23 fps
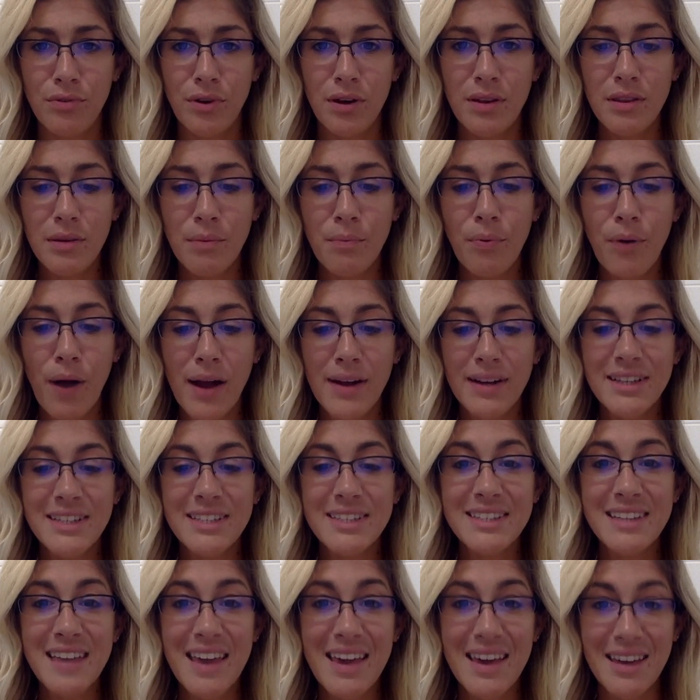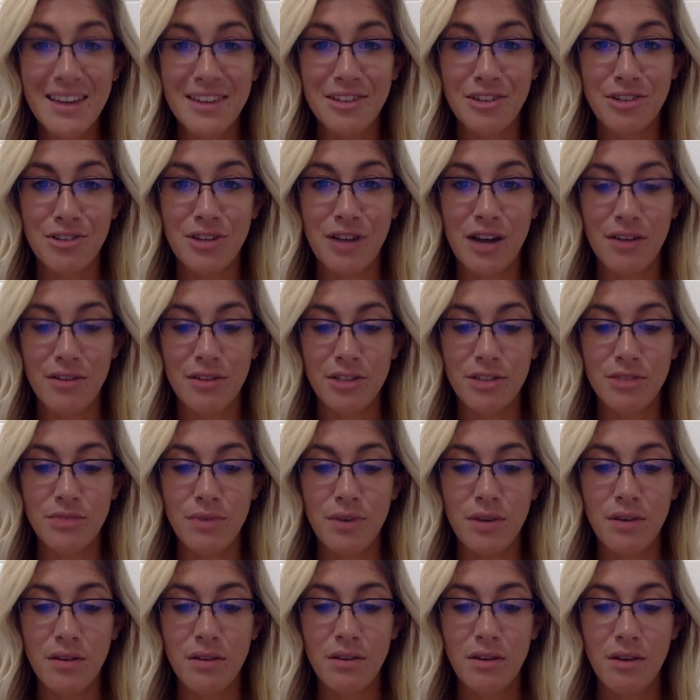and then practice saying it to your child this
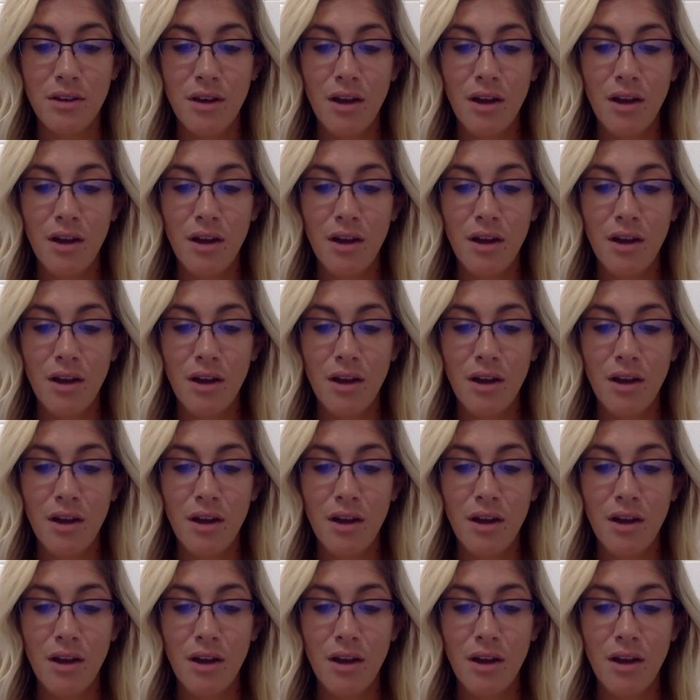week.